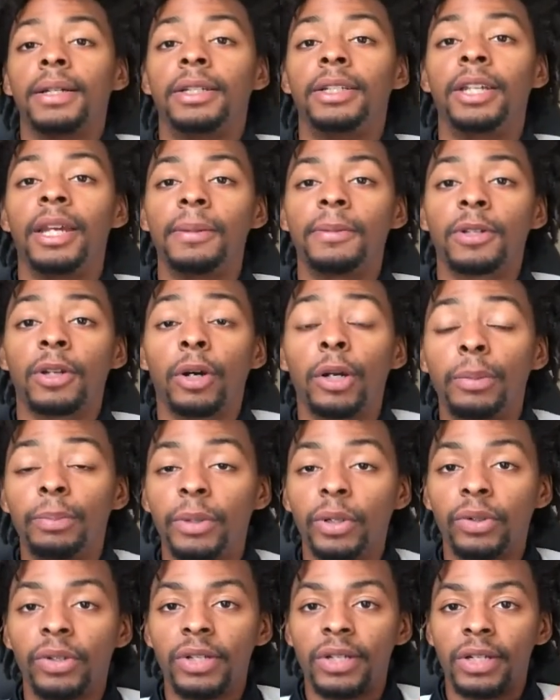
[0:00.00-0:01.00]
James Harden
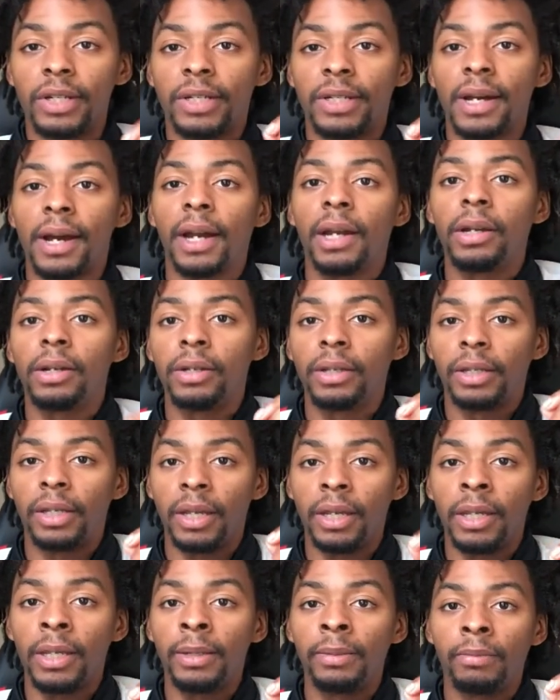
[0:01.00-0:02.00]
built his entire
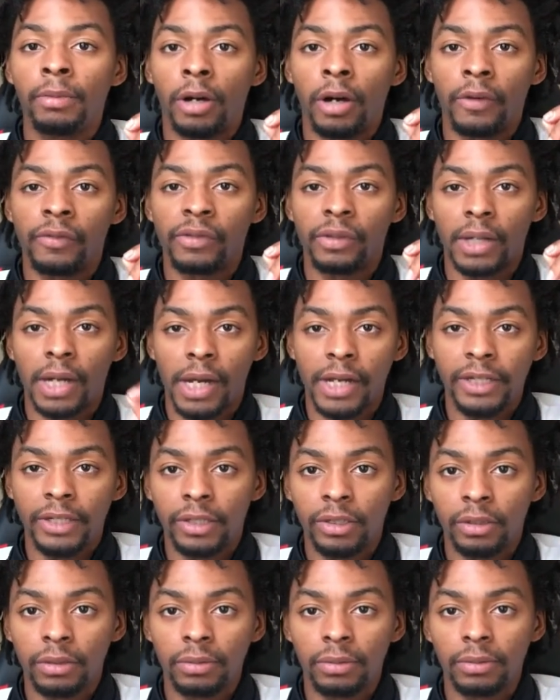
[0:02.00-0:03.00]
game off of
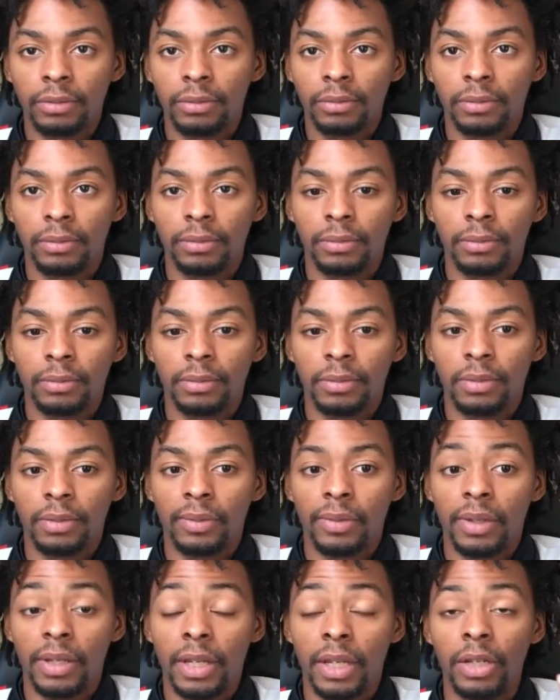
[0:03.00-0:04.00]
ISO
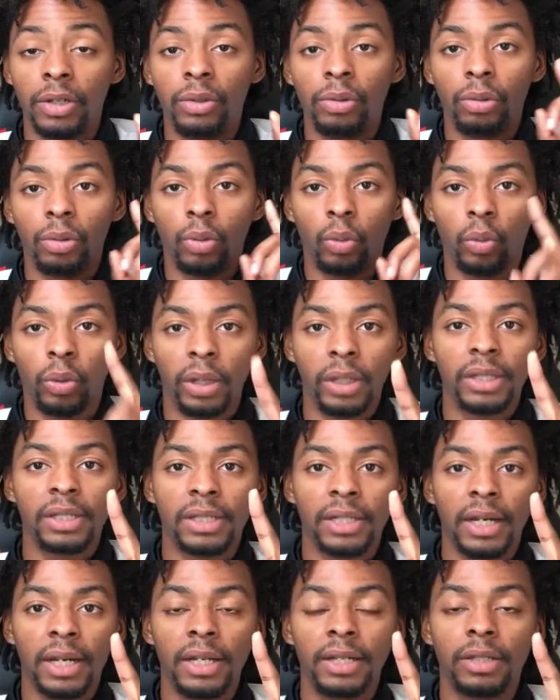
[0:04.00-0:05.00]
and doing 1
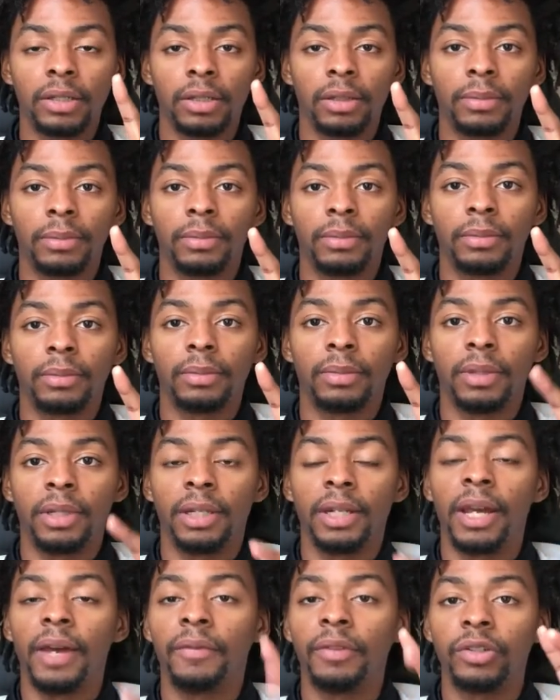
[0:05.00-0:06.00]
size up
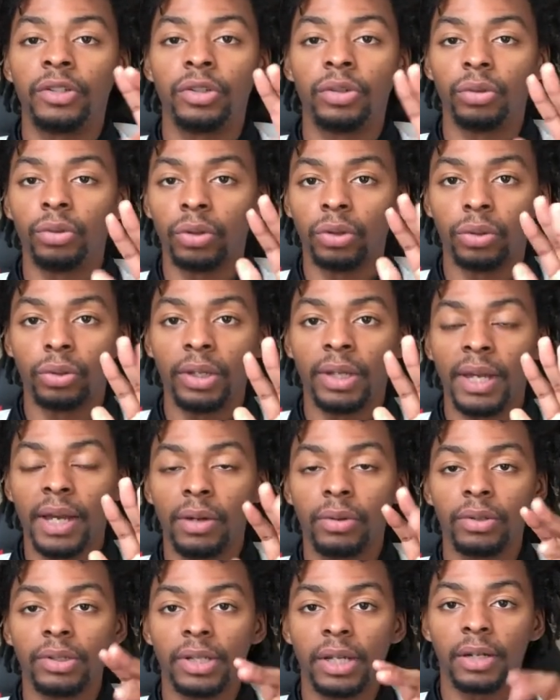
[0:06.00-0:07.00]
and having 2 to 3
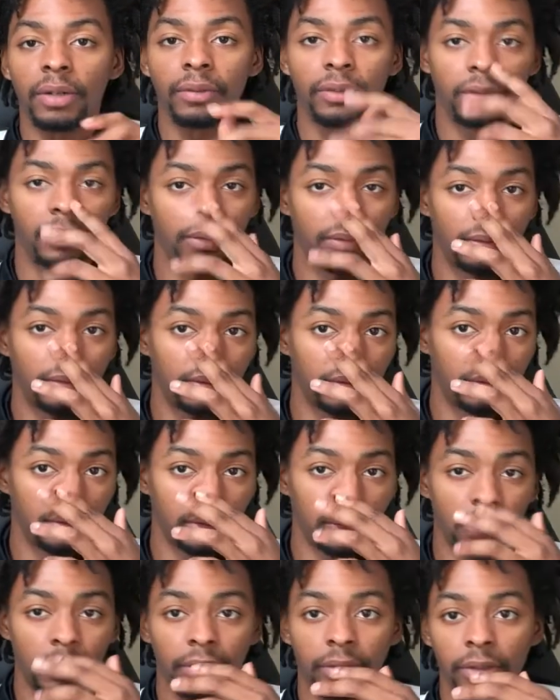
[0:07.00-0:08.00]
counters out of it.
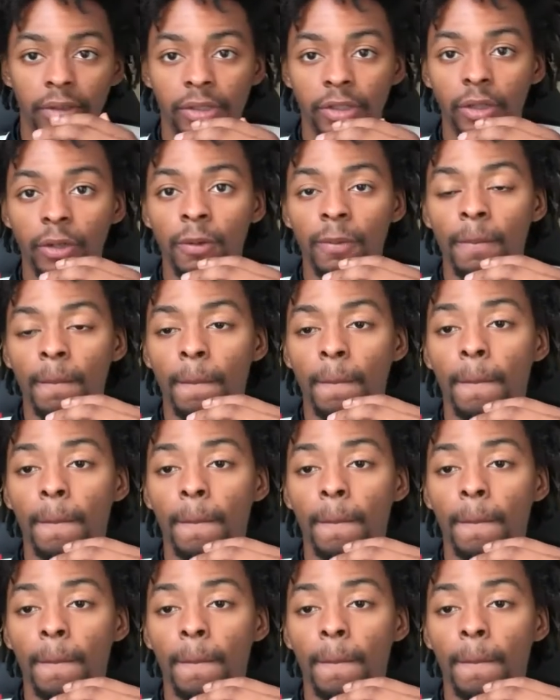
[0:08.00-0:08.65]
So